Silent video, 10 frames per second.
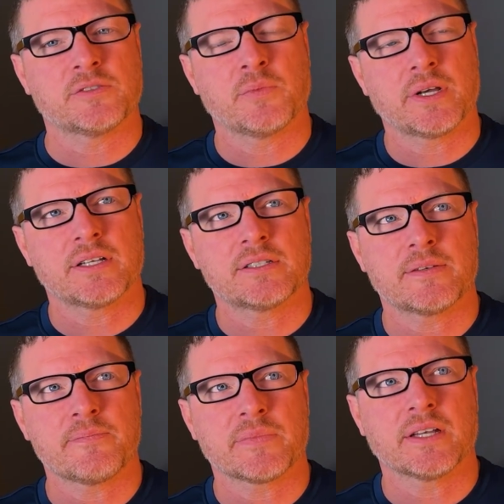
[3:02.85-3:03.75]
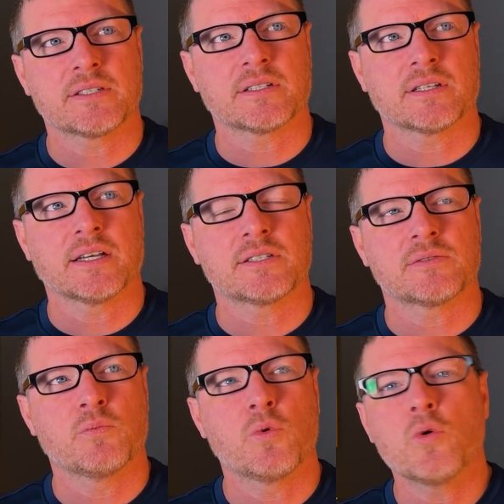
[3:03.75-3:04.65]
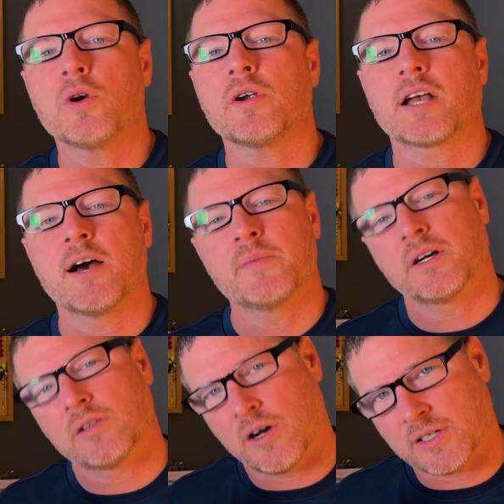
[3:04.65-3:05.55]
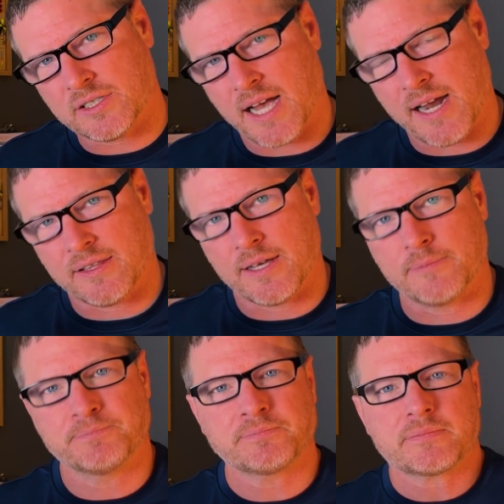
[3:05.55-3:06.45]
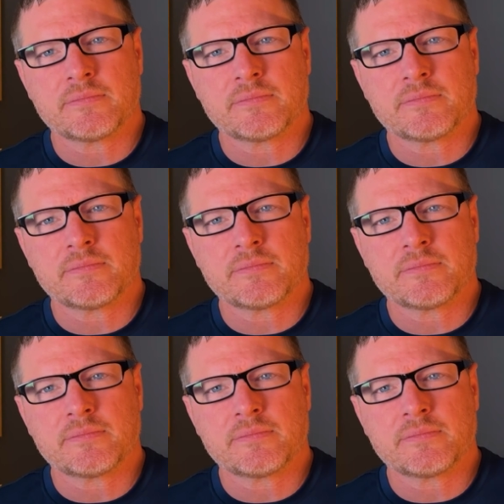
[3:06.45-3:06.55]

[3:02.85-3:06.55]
but it's more coming alongside them.